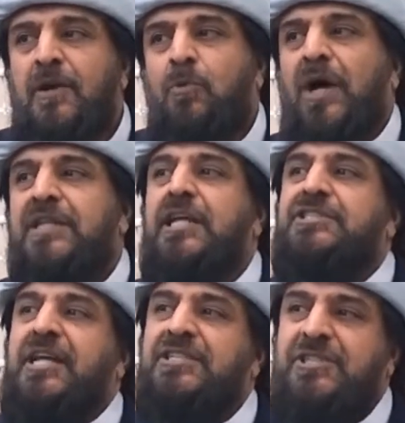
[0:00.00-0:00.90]
when the
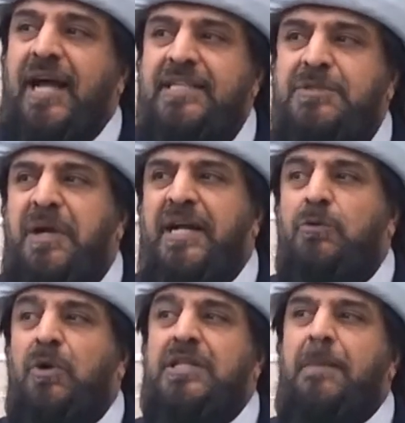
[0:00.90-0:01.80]

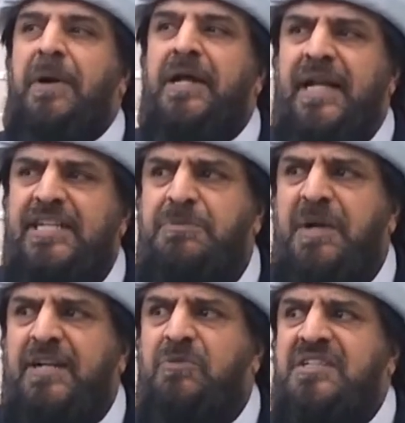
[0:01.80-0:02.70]
chastisement, when the
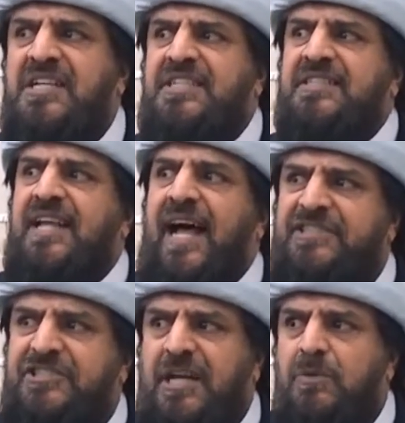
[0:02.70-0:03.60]
punishment, when the
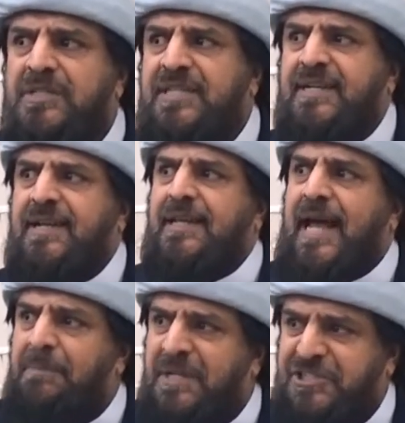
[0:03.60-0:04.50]
disaster, when the
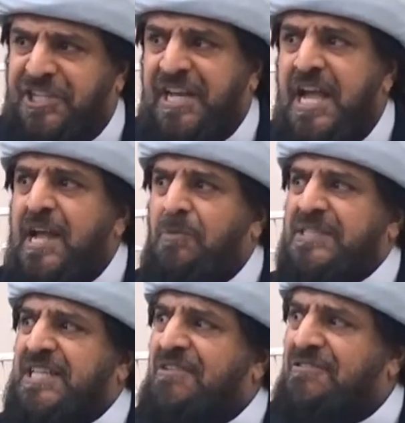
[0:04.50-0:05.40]
calamity,
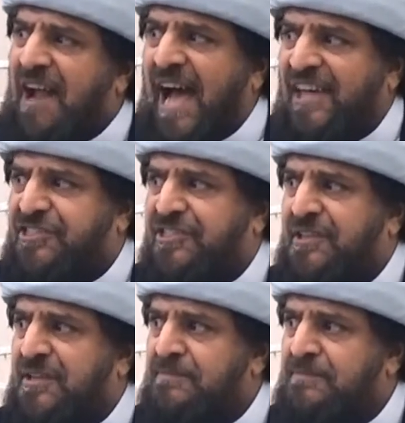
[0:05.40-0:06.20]
when the wrath